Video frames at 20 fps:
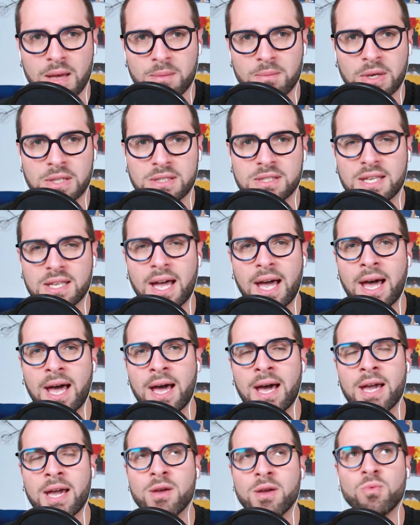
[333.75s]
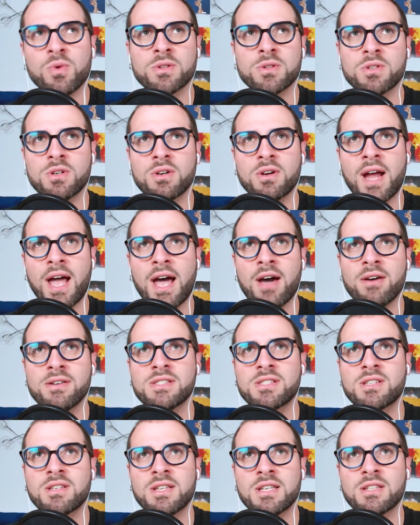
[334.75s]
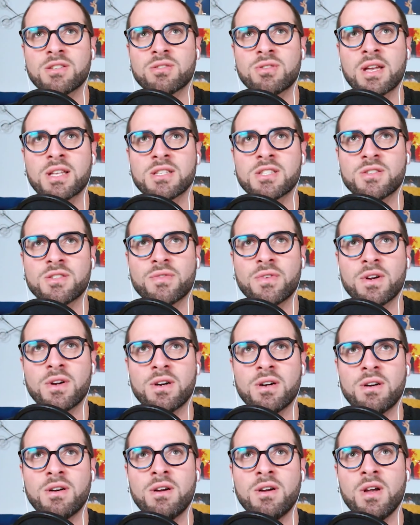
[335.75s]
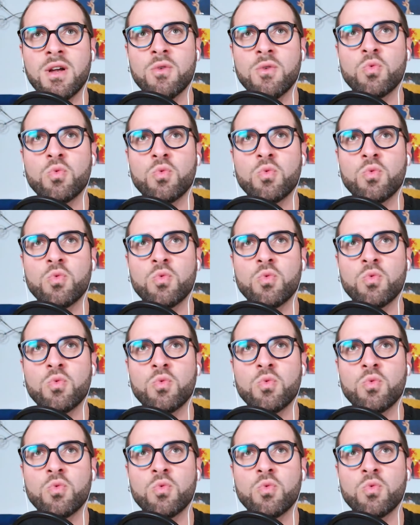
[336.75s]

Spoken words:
but I wonder how it's gonna transfer